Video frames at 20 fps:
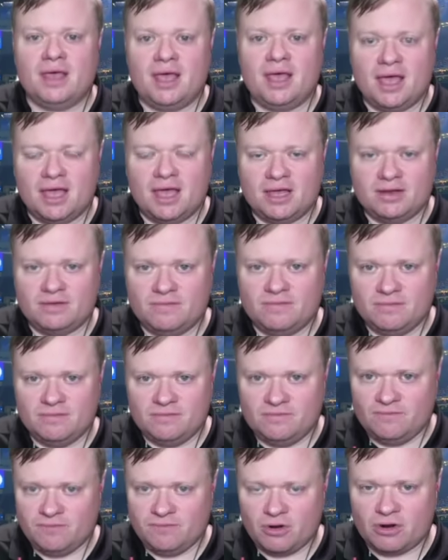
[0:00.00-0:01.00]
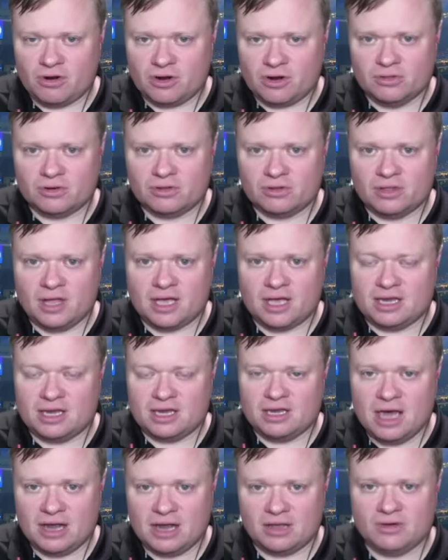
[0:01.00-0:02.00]
and Florida looked like
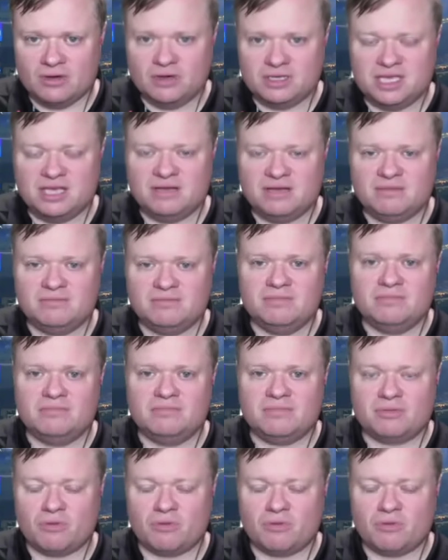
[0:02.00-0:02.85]
not a good team